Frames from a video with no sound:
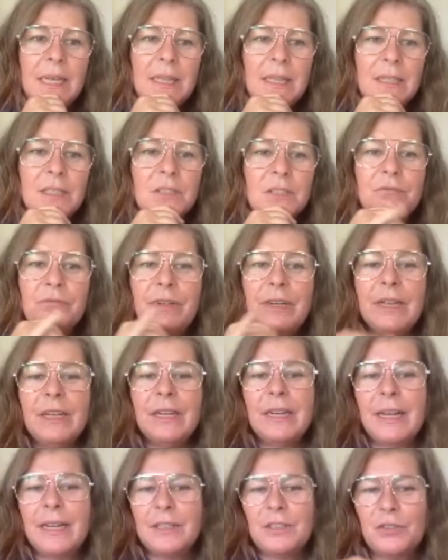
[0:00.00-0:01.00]
There's a really
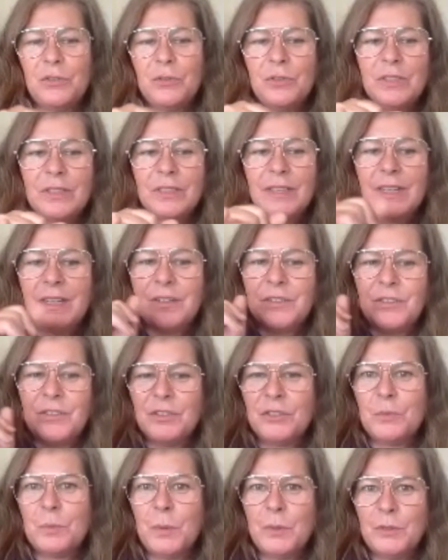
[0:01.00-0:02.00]
nice sutta that I
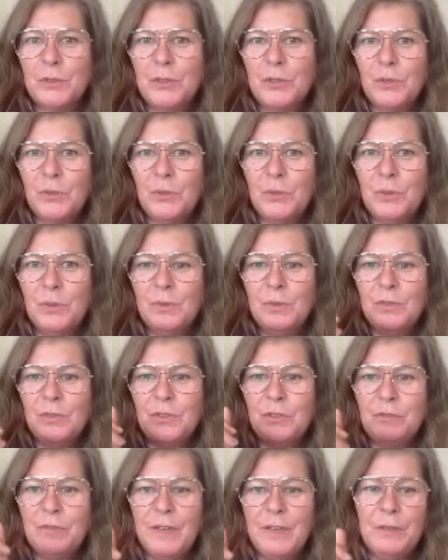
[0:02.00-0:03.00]
just want to
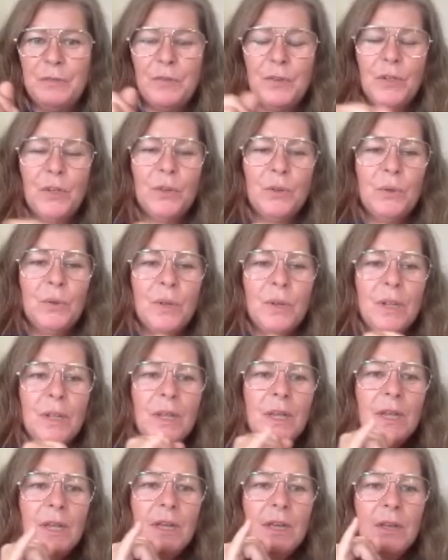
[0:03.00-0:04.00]
read for you,
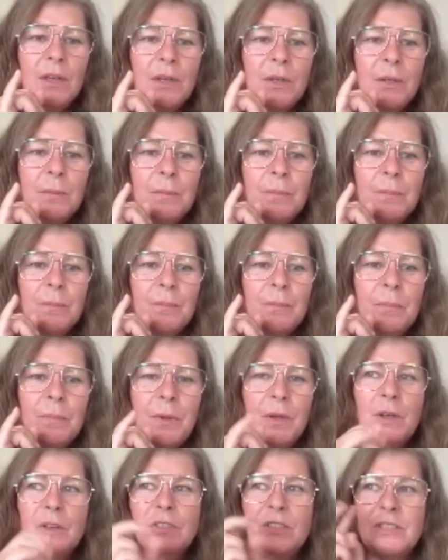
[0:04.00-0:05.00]

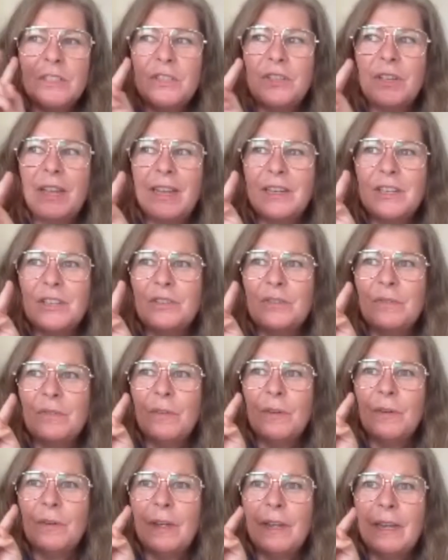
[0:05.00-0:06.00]
because
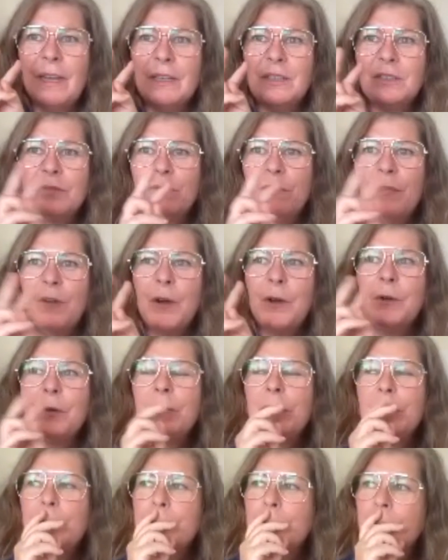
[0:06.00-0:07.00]
it's
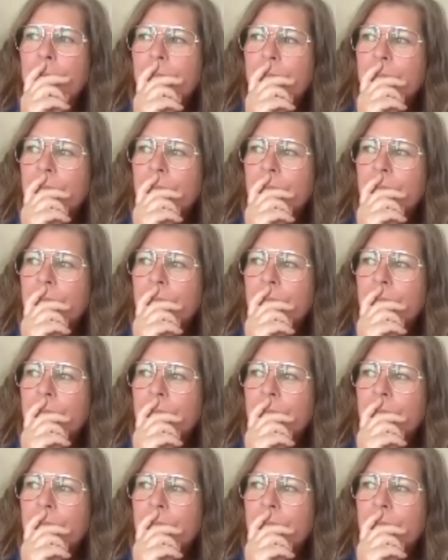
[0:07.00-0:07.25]
very